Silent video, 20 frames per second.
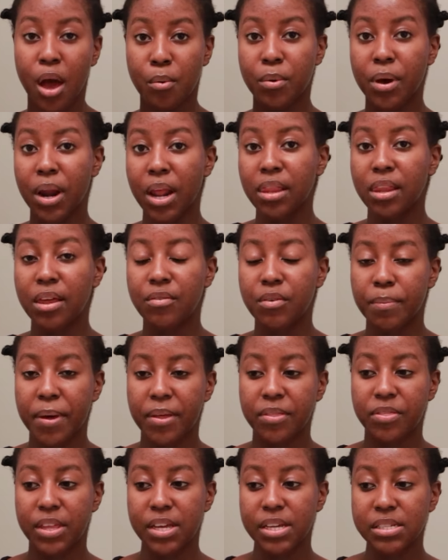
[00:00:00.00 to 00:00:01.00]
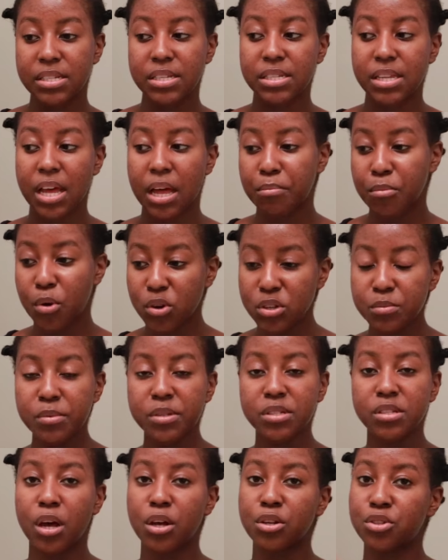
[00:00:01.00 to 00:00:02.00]
And what I love about this is that most
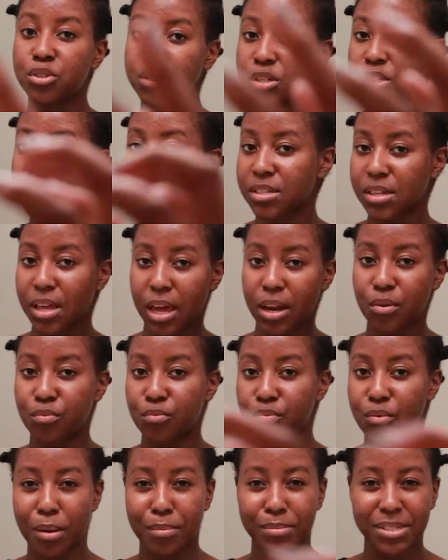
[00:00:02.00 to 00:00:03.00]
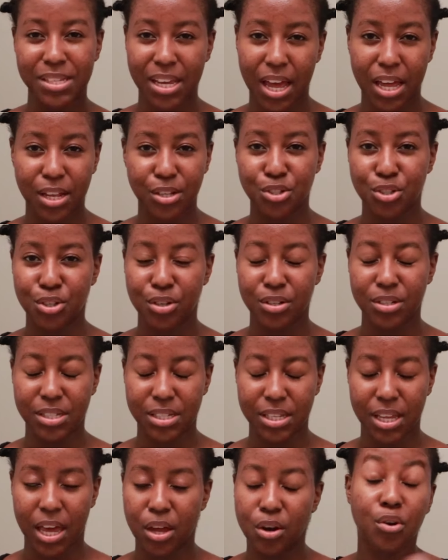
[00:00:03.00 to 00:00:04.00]
massages just kind of rubs against your
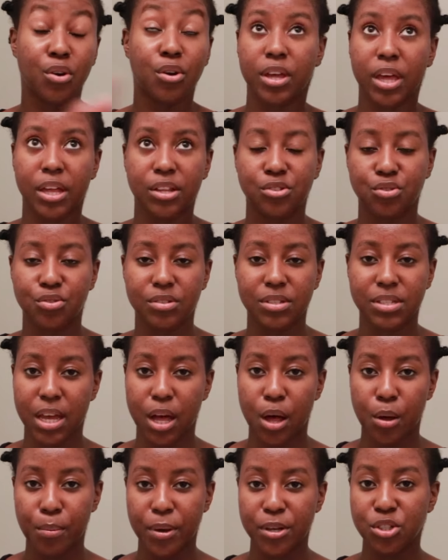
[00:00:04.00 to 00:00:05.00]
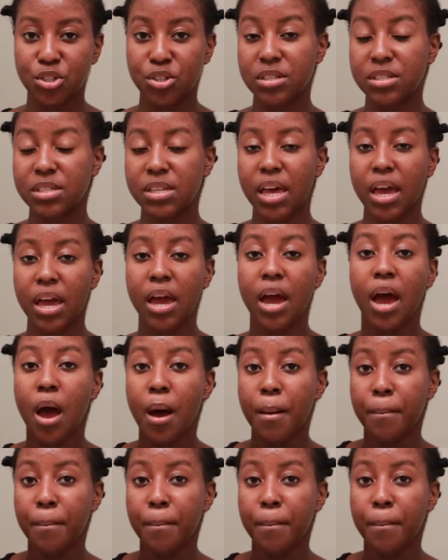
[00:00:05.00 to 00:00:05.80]
skin or against your scalp, I should say.